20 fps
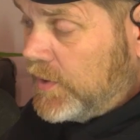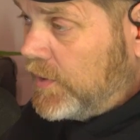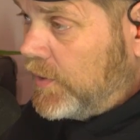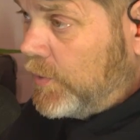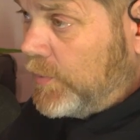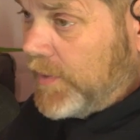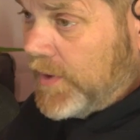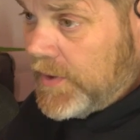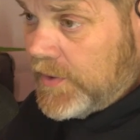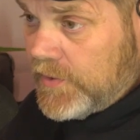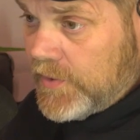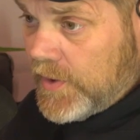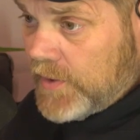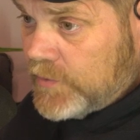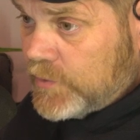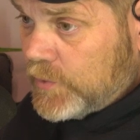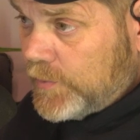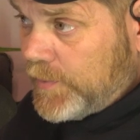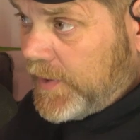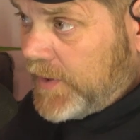Nobody
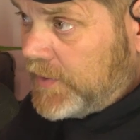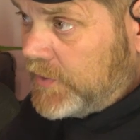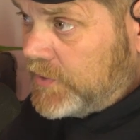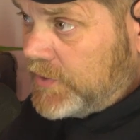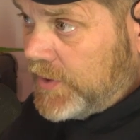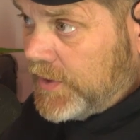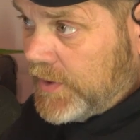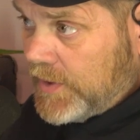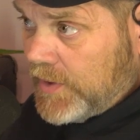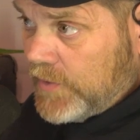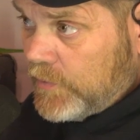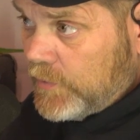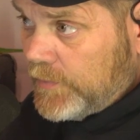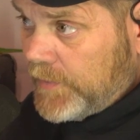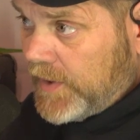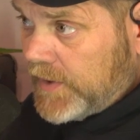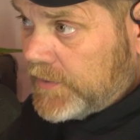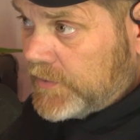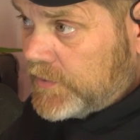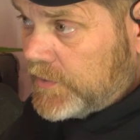draws a paycheck off a
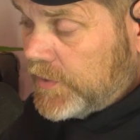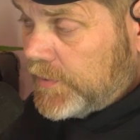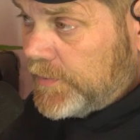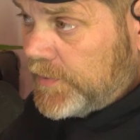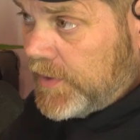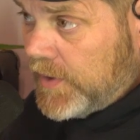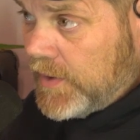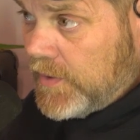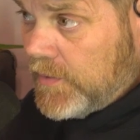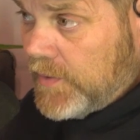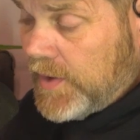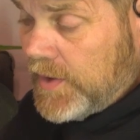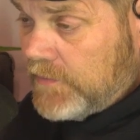back strip at all.